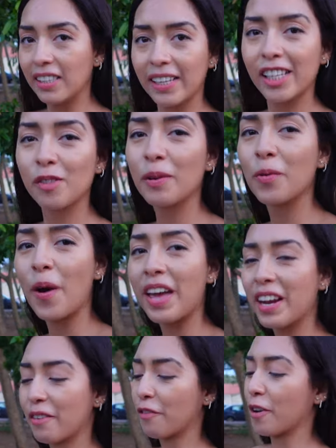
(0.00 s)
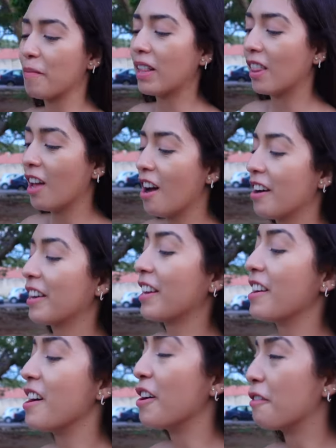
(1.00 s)
thing's been waiting for me long
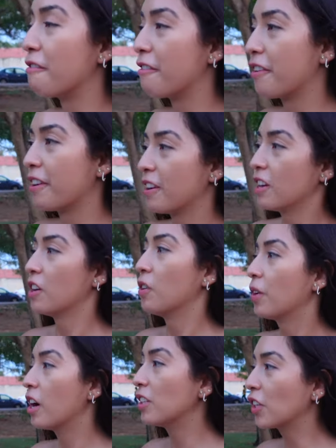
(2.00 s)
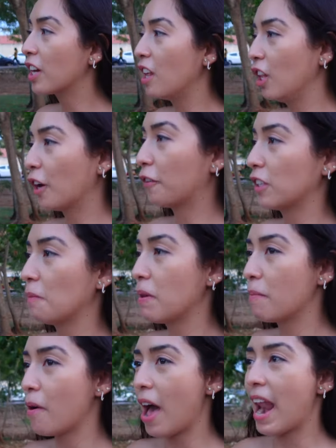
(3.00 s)
enough. We're also gonna look for some
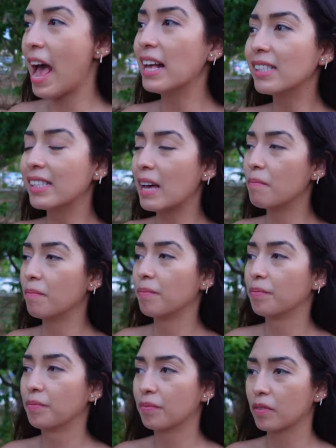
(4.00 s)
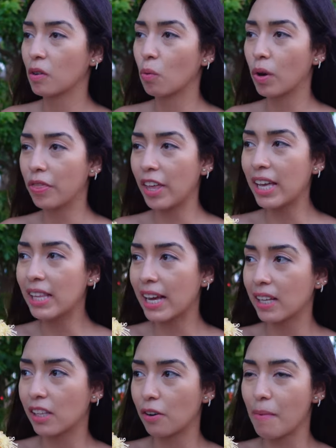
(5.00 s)
people and ask them what they
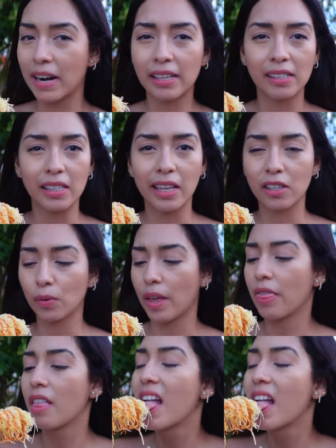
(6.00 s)
like their marquesitas with.